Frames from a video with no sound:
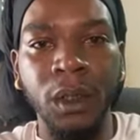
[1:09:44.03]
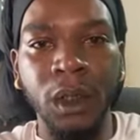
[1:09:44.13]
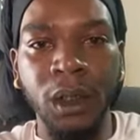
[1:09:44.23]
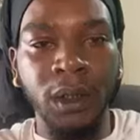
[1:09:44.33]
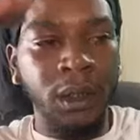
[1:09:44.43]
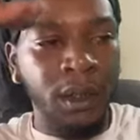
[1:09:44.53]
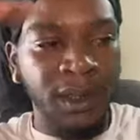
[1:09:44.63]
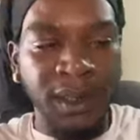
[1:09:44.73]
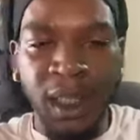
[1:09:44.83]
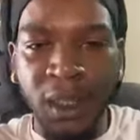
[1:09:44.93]
It is the
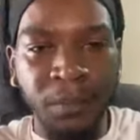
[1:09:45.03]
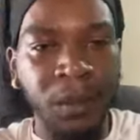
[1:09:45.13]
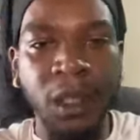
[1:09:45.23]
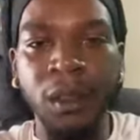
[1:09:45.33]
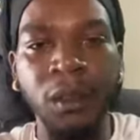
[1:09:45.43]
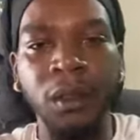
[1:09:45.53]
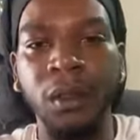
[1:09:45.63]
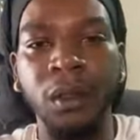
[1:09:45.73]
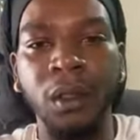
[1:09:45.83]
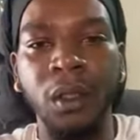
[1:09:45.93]
same thing.
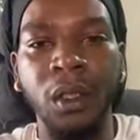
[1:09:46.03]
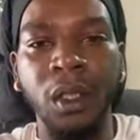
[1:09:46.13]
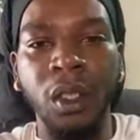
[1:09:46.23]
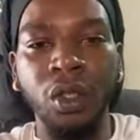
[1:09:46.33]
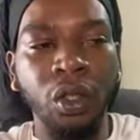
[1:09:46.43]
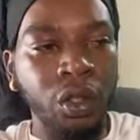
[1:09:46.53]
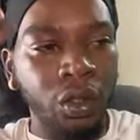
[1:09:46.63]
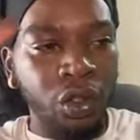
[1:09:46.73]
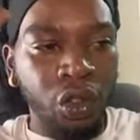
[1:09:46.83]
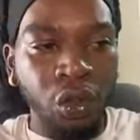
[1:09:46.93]
You're
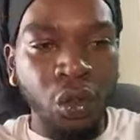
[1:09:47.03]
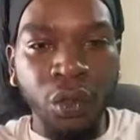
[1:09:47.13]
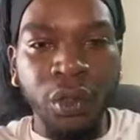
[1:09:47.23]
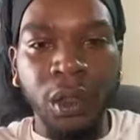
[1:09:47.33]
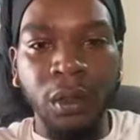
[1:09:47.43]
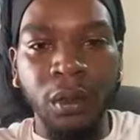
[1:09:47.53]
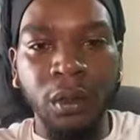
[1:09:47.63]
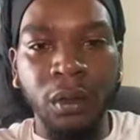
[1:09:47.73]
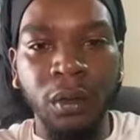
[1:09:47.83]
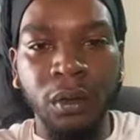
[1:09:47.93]
choosing
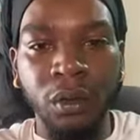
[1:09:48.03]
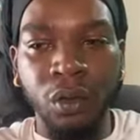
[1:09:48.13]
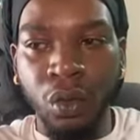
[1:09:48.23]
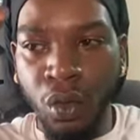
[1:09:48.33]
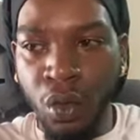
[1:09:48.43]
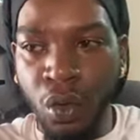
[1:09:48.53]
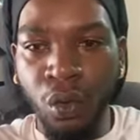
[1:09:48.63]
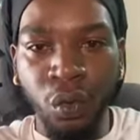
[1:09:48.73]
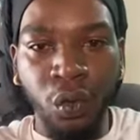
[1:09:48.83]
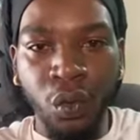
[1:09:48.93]
who
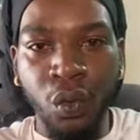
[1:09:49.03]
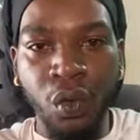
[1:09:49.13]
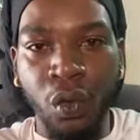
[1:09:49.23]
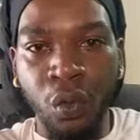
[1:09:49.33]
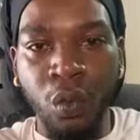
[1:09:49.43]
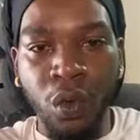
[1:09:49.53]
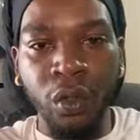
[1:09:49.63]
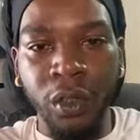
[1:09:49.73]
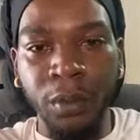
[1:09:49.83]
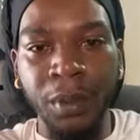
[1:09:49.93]
you
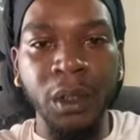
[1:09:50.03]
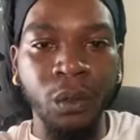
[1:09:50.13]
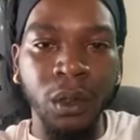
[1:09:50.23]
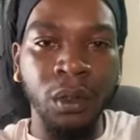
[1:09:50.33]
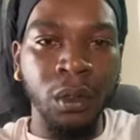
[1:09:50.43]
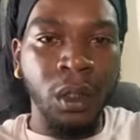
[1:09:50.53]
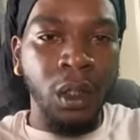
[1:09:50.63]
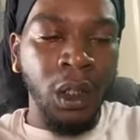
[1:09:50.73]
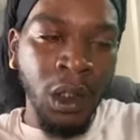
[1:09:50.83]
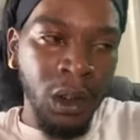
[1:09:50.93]
want to be with.
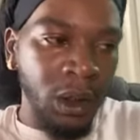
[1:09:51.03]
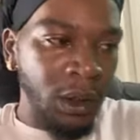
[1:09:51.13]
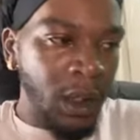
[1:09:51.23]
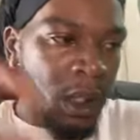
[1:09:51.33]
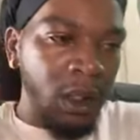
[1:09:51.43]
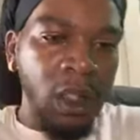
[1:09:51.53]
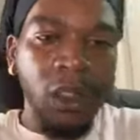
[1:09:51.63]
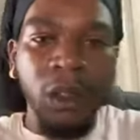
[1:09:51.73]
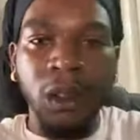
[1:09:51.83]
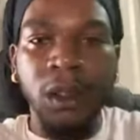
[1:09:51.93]
It is not
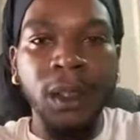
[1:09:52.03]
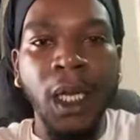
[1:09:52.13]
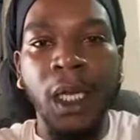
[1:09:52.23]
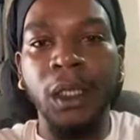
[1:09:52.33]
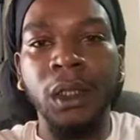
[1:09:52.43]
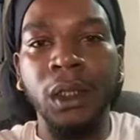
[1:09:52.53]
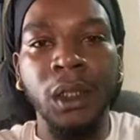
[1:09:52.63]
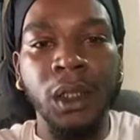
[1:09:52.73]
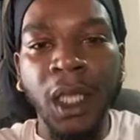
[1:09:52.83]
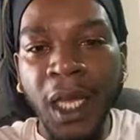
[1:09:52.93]
like you're signing your
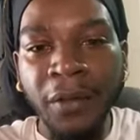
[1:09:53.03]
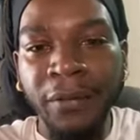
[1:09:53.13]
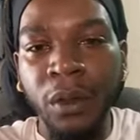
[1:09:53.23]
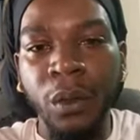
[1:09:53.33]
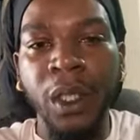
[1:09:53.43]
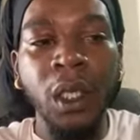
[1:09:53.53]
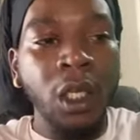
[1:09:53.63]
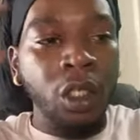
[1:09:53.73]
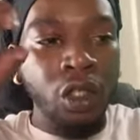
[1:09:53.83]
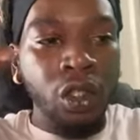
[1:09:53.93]
life away.
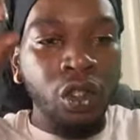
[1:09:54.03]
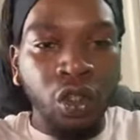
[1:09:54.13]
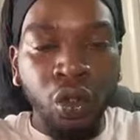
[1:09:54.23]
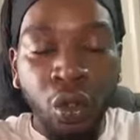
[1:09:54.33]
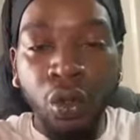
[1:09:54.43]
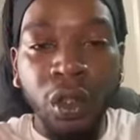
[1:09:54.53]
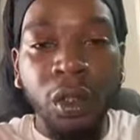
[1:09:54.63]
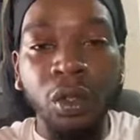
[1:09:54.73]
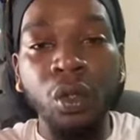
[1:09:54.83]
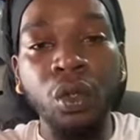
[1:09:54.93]
You're choosing
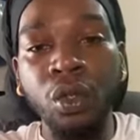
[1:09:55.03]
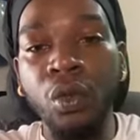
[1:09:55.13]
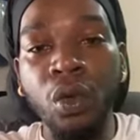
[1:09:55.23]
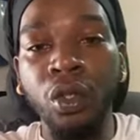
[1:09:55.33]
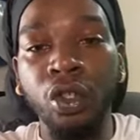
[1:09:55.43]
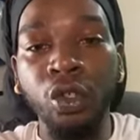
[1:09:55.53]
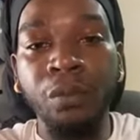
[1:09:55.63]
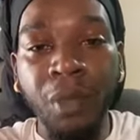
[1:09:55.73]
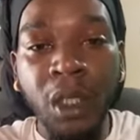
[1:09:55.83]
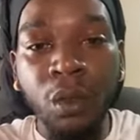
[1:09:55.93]
who you want to
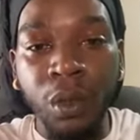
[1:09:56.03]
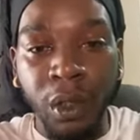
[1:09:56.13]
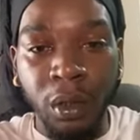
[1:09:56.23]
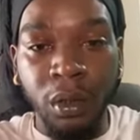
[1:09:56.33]
be with.